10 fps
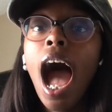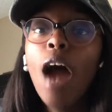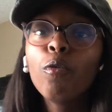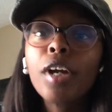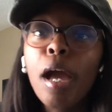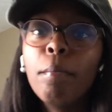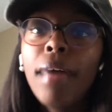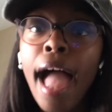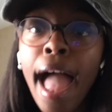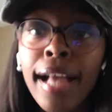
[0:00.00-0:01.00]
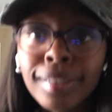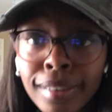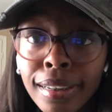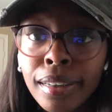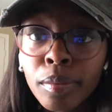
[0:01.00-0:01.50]
I ran
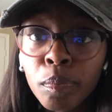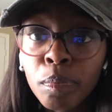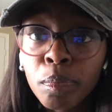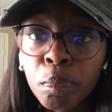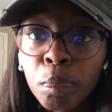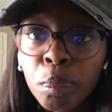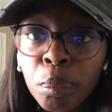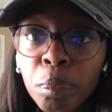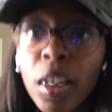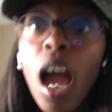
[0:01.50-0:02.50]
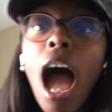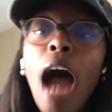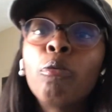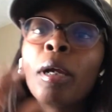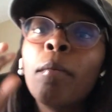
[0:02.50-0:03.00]
past it.
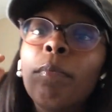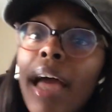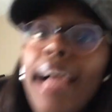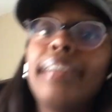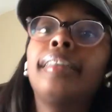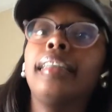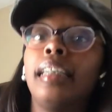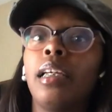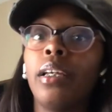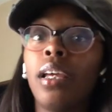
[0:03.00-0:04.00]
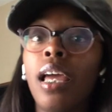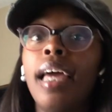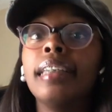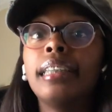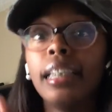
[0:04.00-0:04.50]
I ran past it
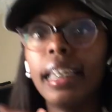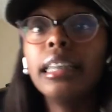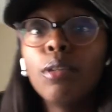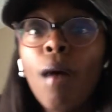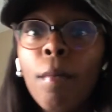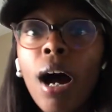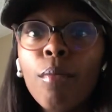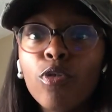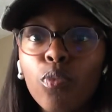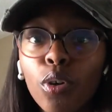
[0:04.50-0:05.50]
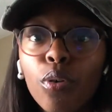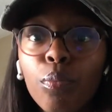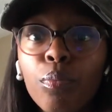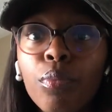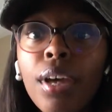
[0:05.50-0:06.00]
to get to my mom's
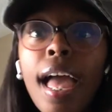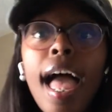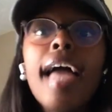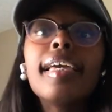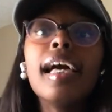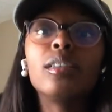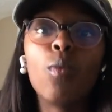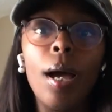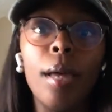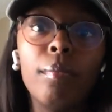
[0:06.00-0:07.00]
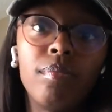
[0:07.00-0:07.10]
room. And guess what?